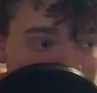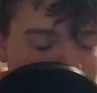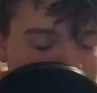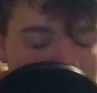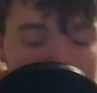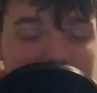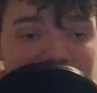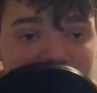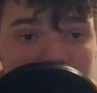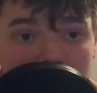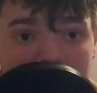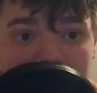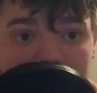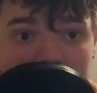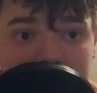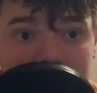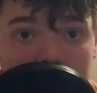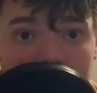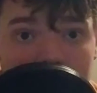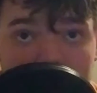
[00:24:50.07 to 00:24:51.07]
my mental
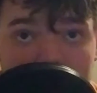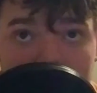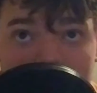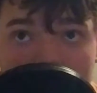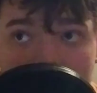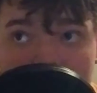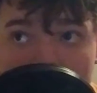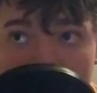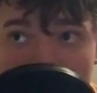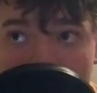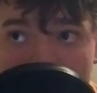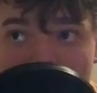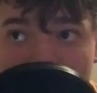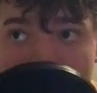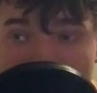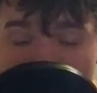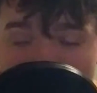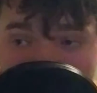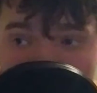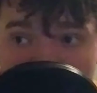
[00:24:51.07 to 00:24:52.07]
health,
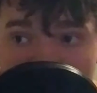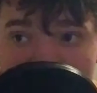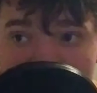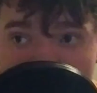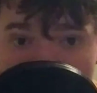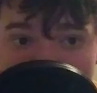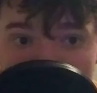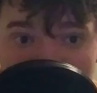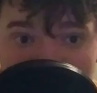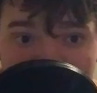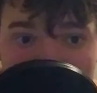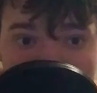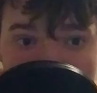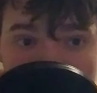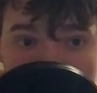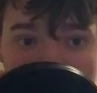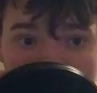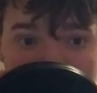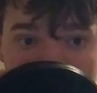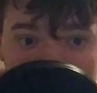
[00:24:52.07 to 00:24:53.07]
this year was actually
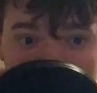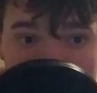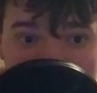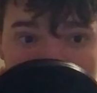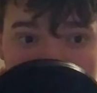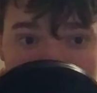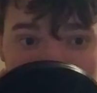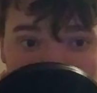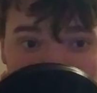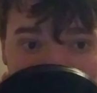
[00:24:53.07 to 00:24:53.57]
really, really good. It